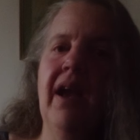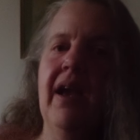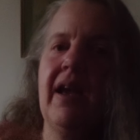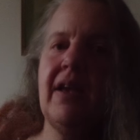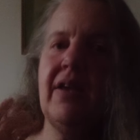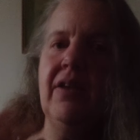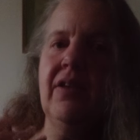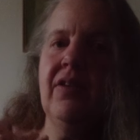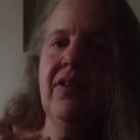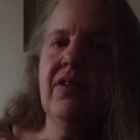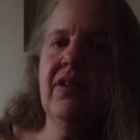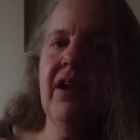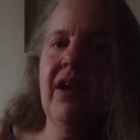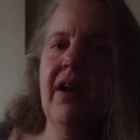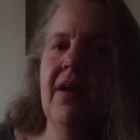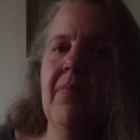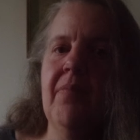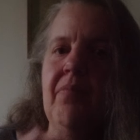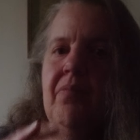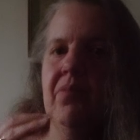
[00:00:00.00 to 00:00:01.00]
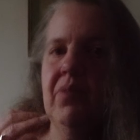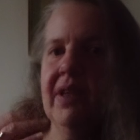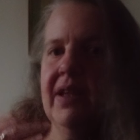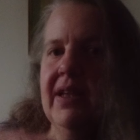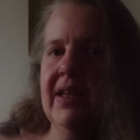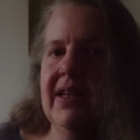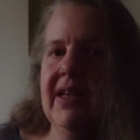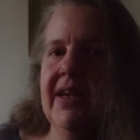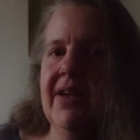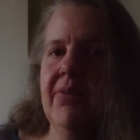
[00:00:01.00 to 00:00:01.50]
and
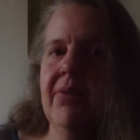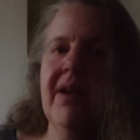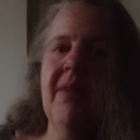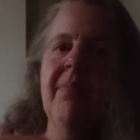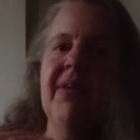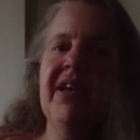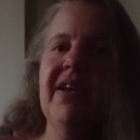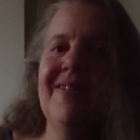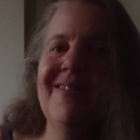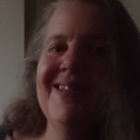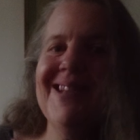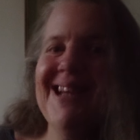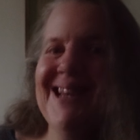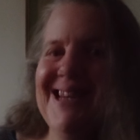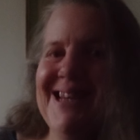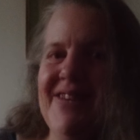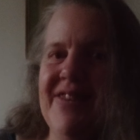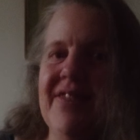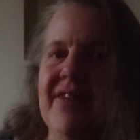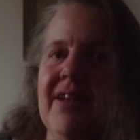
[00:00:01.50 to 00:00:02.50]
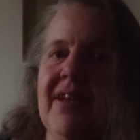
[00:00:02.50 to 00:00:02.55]
clearing, because that is